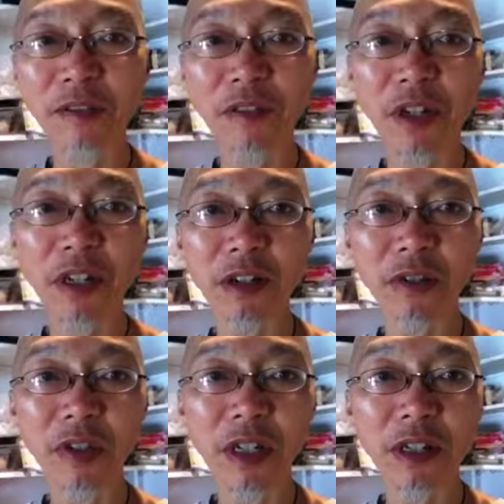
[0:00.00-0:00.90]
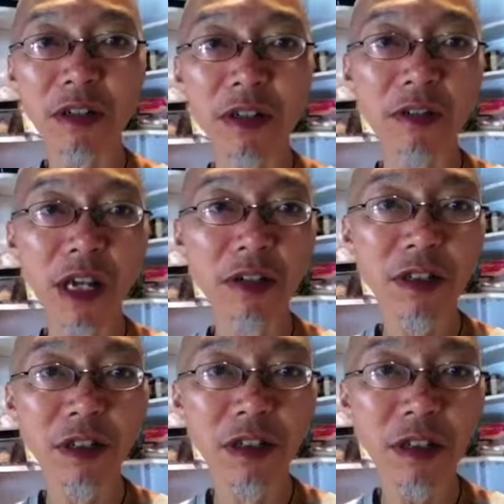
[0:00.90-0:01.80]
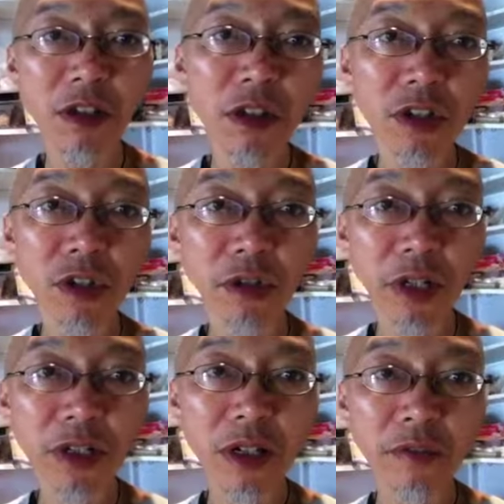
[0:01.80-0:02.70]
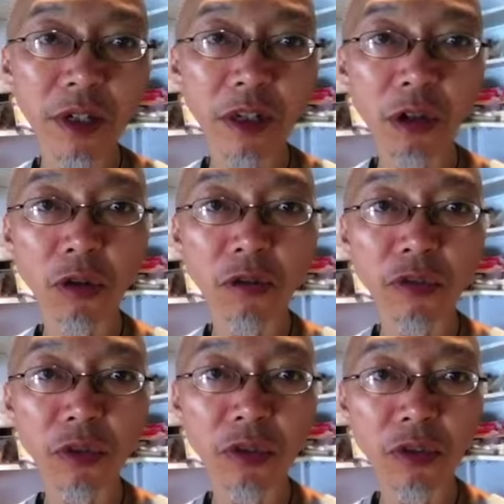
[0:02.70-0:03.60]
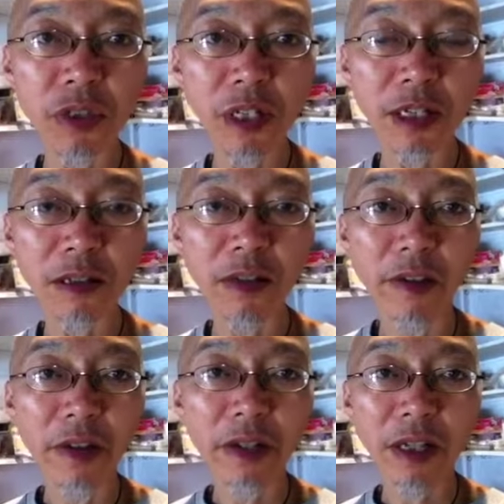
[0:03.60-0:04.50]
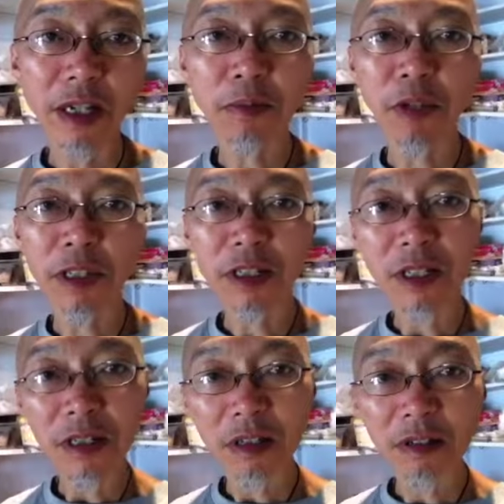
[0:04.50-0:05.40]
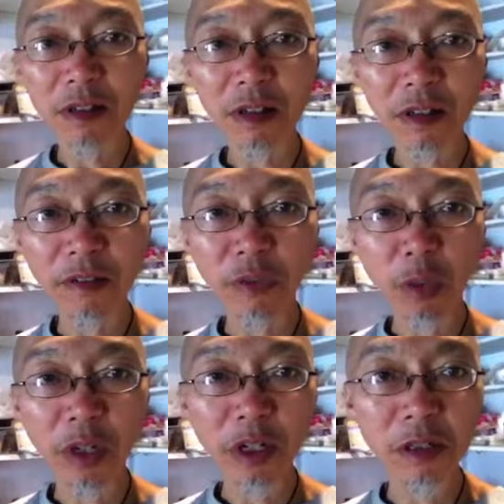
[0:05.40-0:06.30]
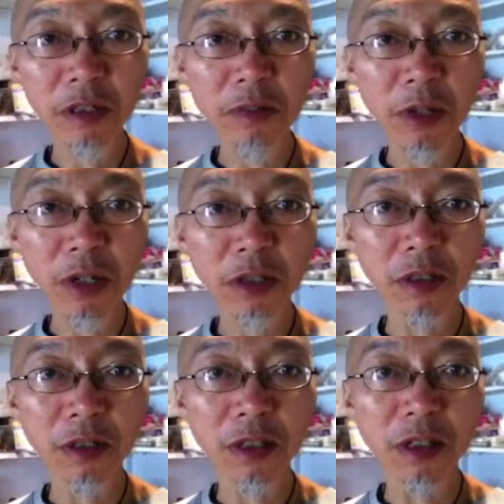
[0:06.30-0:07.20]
fire over here, and so now it's like sold at stuff like Whole Foods and kind of pricey, it's like $4 a bottle,